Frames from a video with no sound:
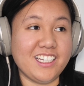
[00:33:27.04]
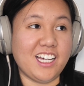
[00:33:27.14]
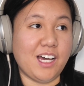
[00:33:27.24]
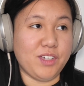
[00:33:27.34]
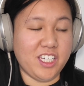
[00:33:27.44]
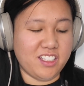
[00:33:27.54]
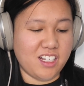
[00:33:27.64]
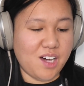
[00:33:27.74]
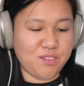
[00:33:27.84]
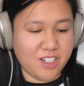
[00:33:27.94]
I mean,
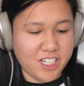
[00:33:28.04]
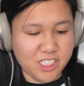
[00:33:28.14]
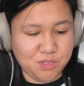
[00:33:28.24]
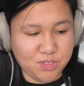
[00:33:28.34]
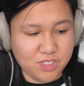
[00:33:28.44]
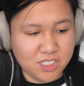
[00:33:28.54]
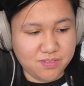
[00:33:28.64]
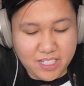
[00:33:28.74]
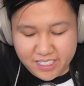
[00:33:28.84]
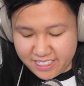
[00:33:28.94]
otherwise we'll just
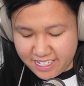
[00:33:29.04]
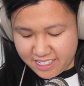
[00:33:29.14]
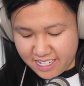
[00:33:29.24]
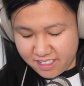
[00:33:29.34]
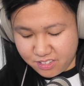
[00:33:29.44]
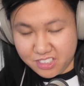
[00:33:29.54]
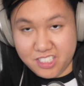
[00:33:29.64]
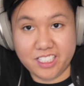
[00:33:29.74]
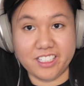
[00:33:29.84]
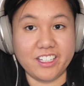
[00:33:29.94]
find out how
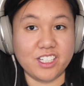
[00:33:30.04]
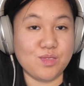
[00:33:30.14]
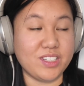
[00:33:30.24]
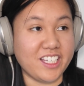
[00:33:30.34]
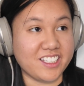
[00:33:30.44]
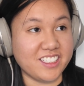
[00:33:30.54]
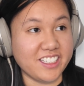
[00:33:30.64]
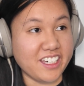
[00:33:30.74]
Coachella goes for next year.